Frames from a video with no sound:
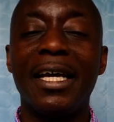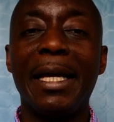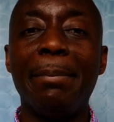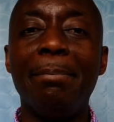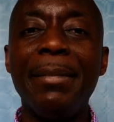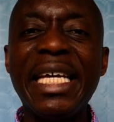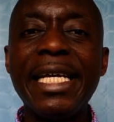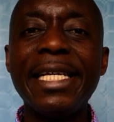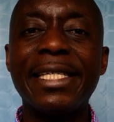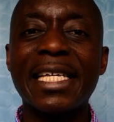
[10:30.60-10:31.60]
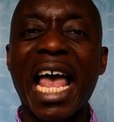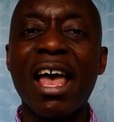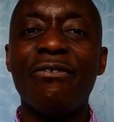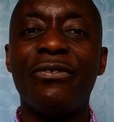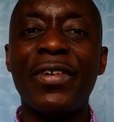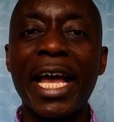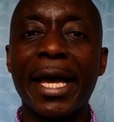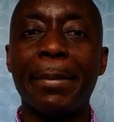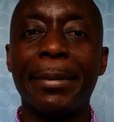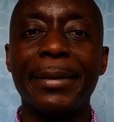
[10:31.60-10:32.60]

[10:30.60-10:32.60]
meets a verb